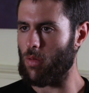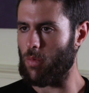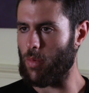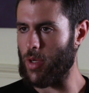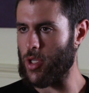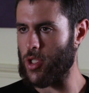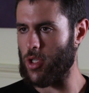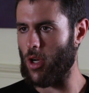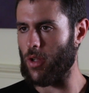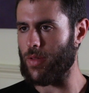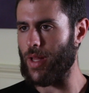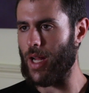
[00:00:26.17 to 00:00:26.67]

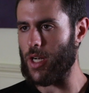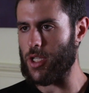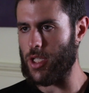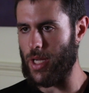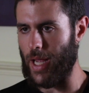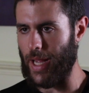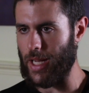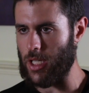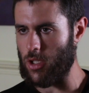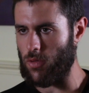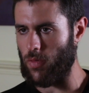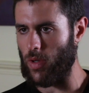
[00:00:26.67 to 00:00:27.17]
we shot that
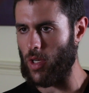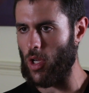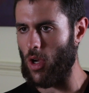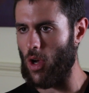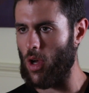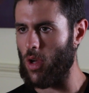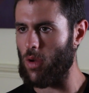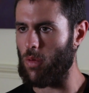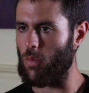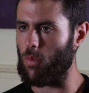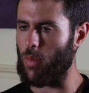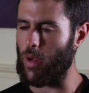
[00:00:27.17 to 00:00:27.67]
change
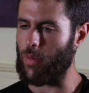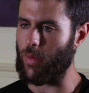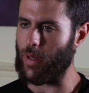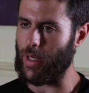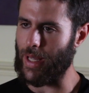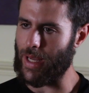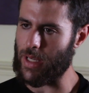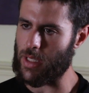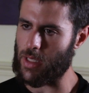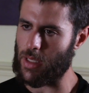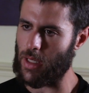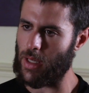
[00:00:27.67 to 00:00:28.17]
video, we
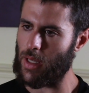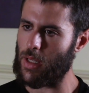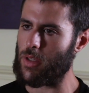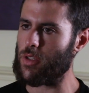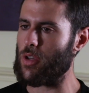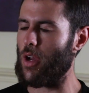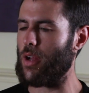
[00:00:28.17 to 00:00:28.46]
released it,